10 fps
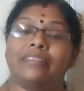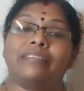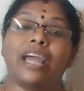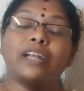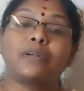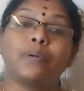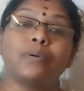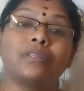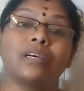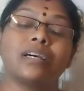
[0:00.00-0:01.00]
They
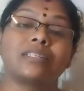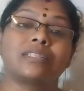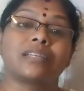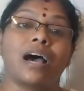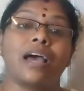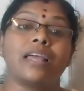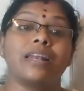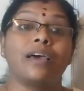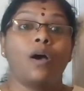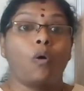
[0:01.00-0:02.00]
took their child
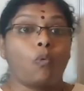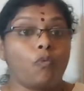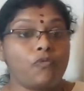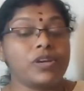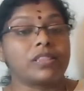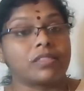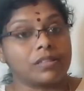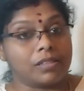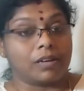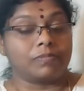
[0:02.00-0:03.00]

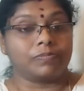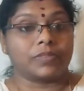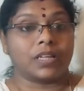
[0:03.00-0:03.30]
with them.